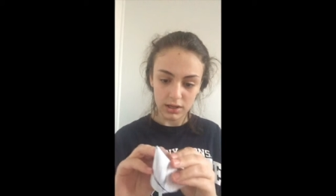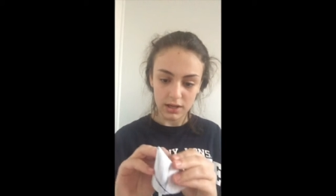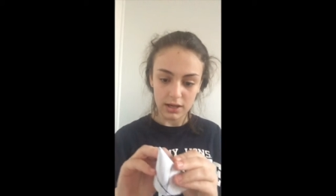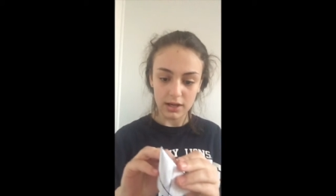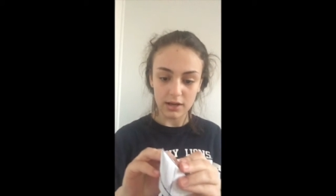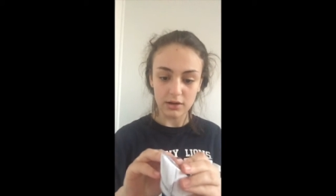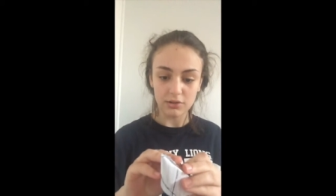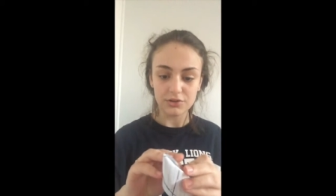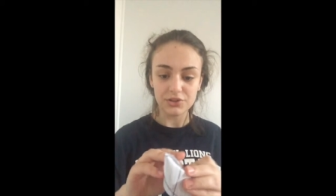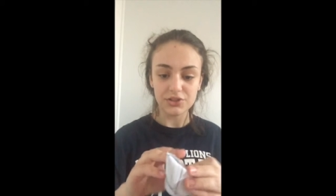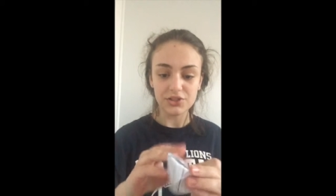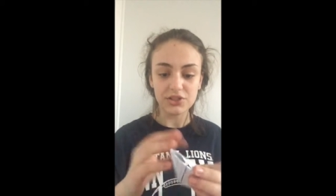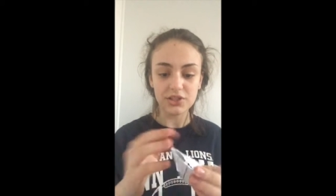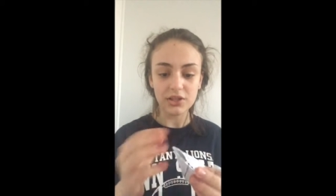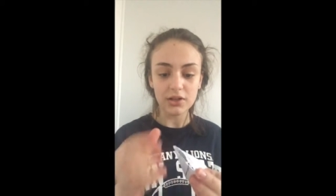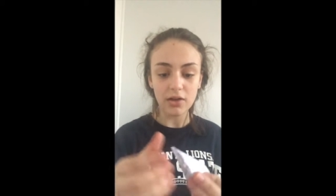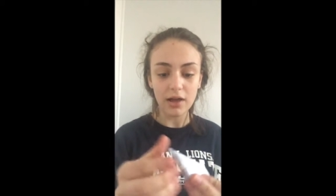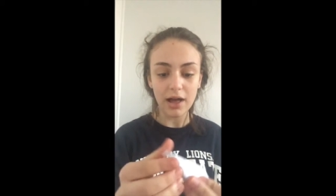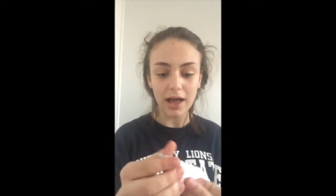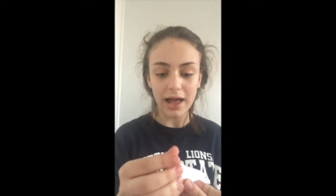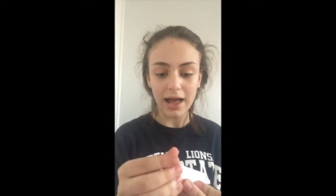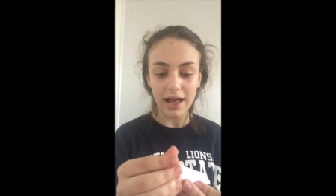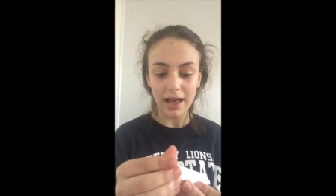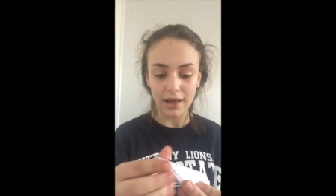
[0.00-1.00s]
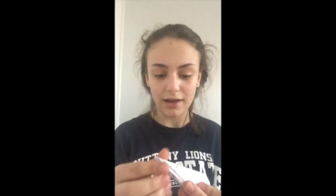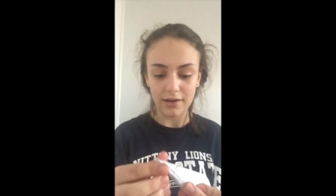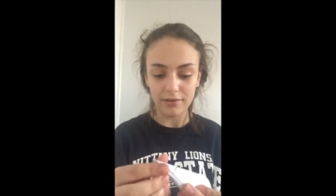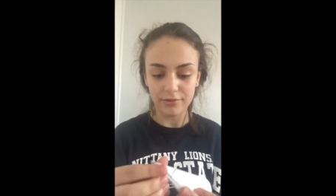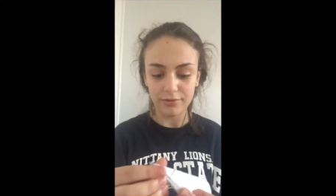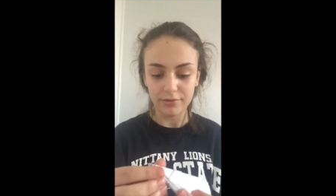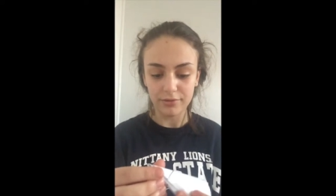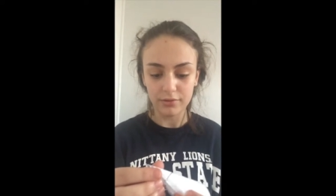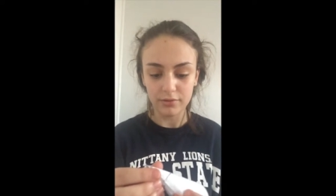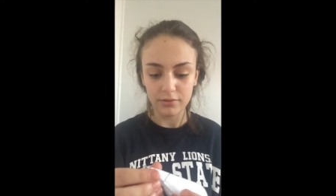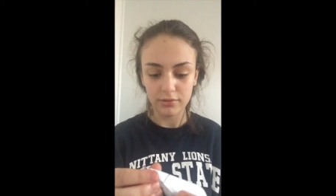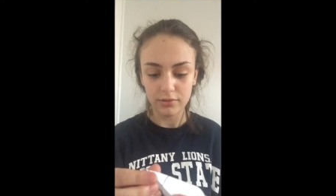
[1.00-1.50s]
it'll still have
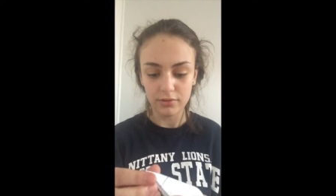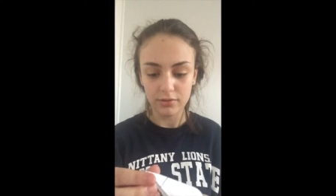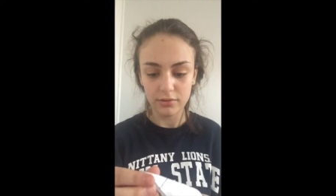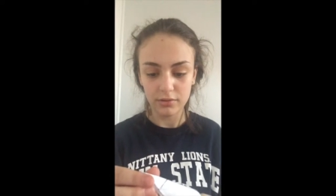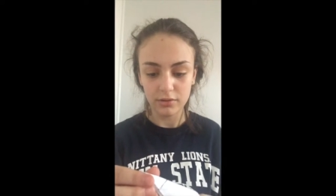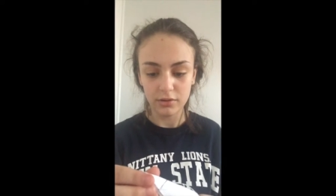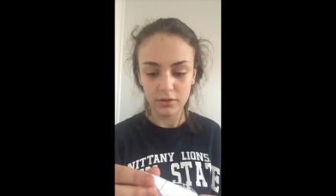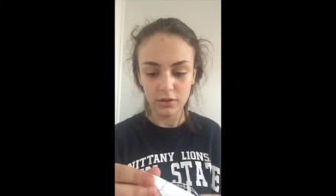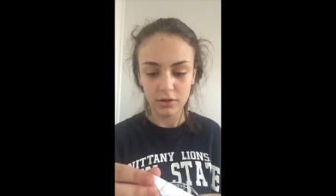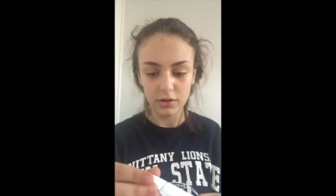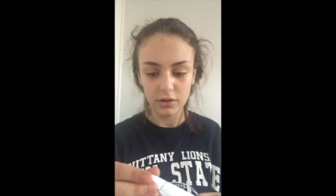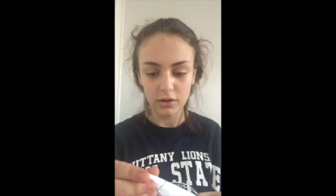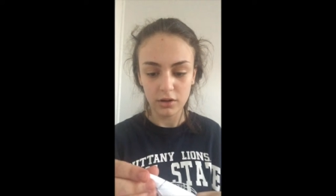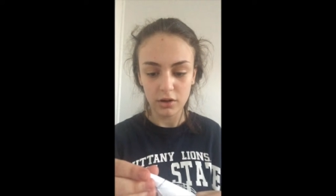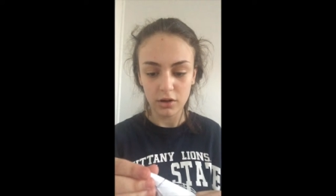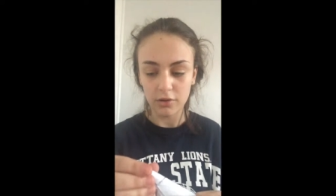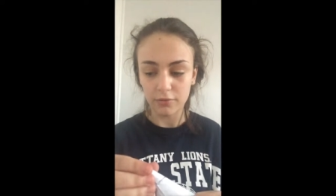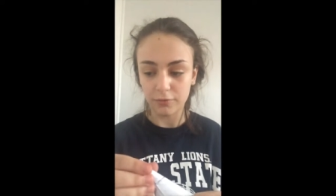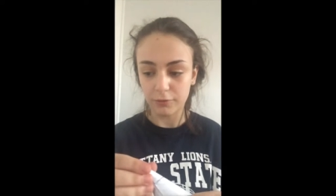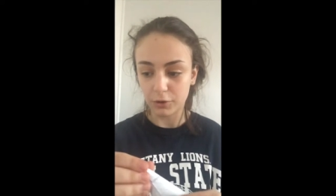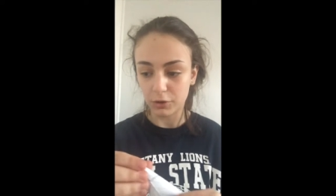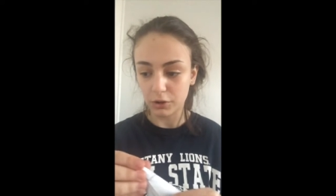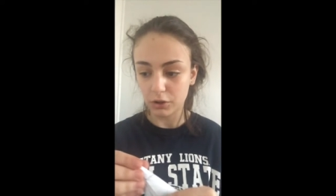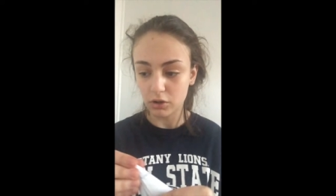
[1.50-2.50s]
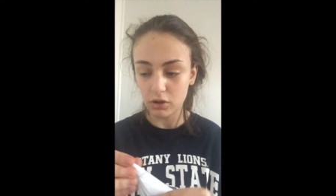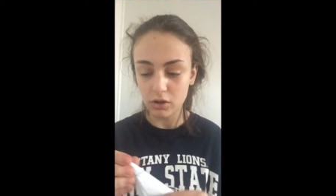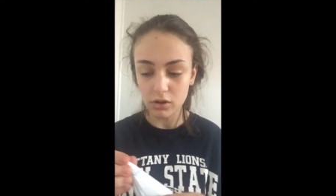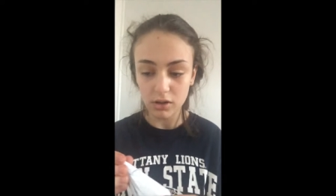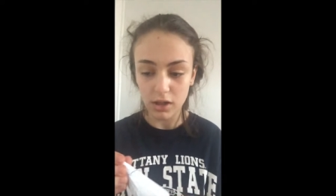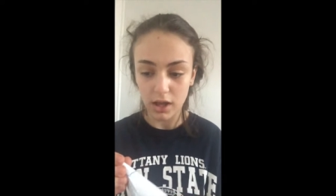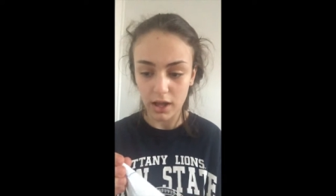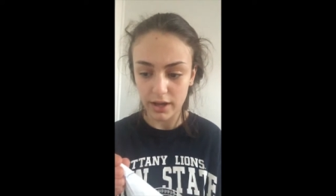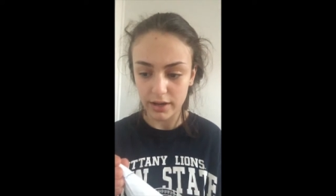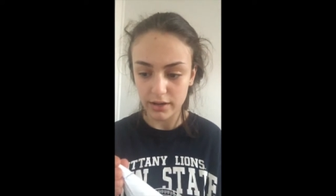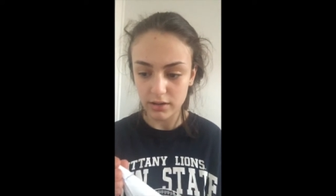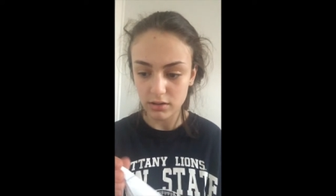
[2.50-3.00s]
a vertical
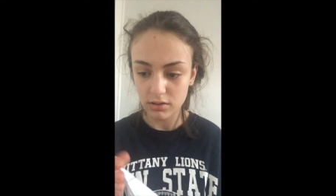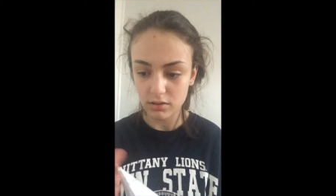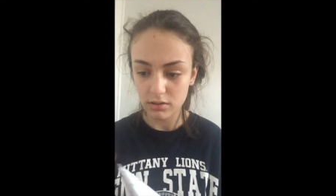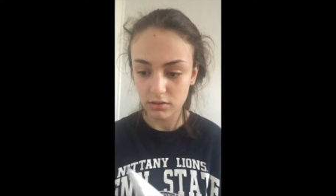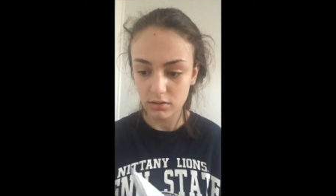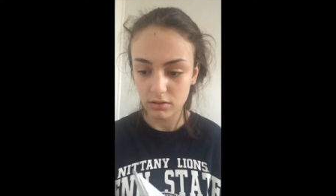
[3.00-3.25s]
line,